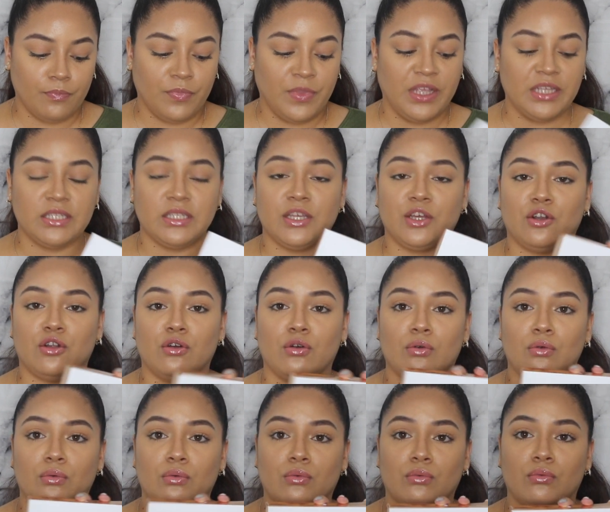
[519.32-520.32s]
these
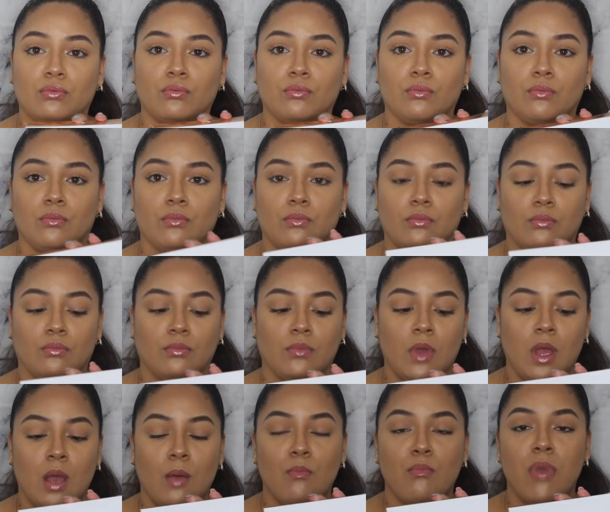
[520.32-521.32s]
little
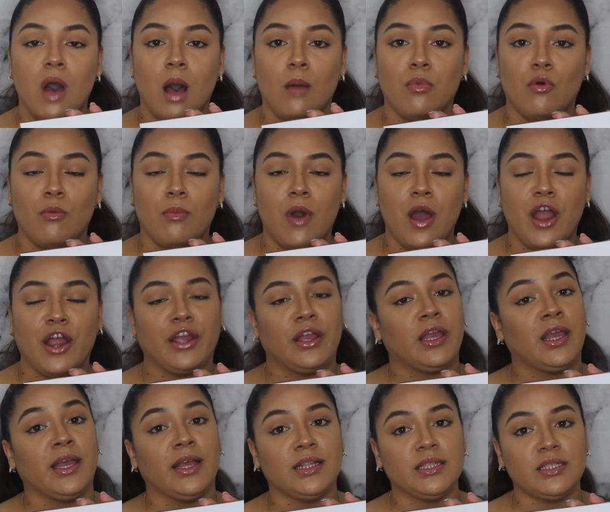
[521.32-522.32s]
Bauble
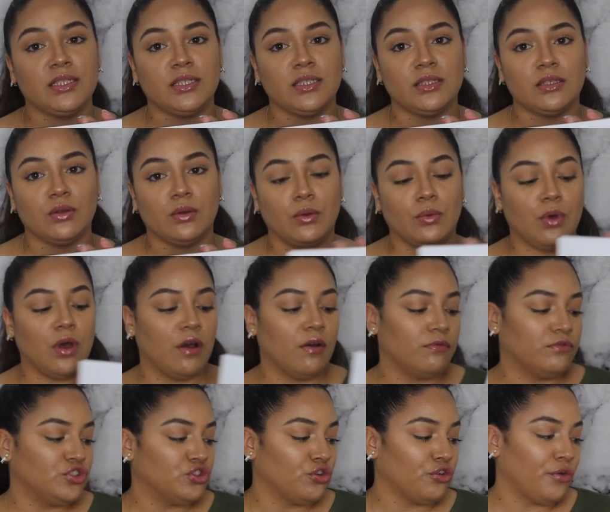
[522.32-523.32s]
Bar kits
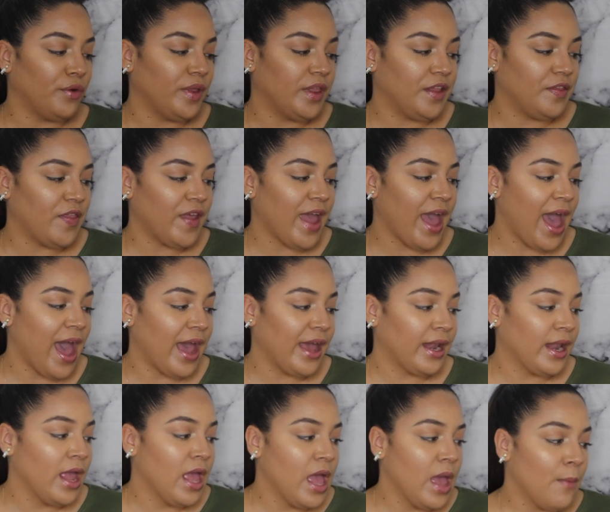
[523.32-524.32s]
of jewelry that they
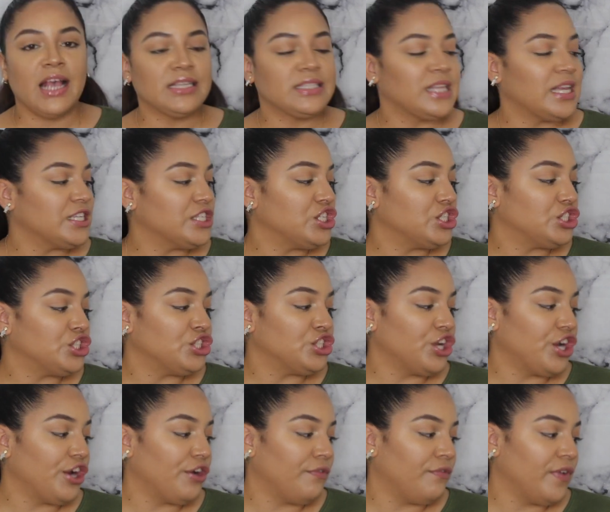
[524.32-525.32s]
had. It says
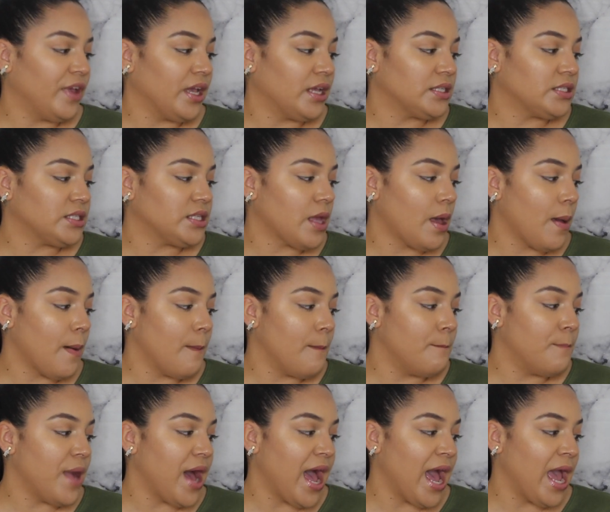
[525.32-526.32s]
Sugar Fix
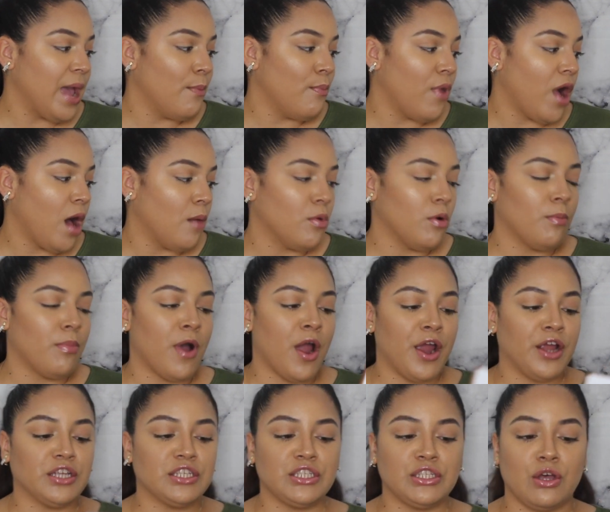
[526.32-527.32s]
by Bauble
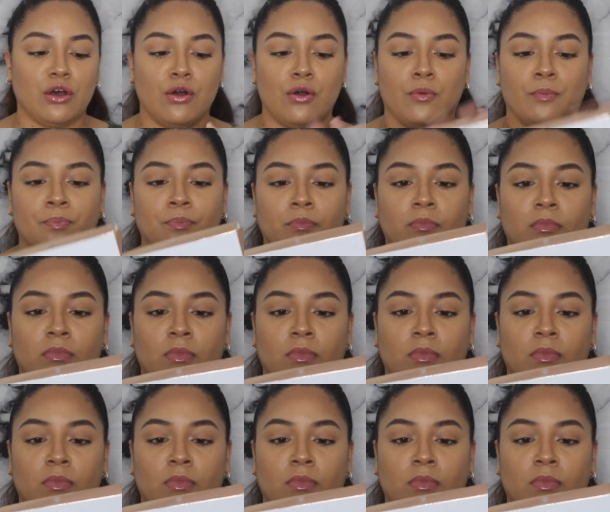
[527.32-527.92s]
Bar. So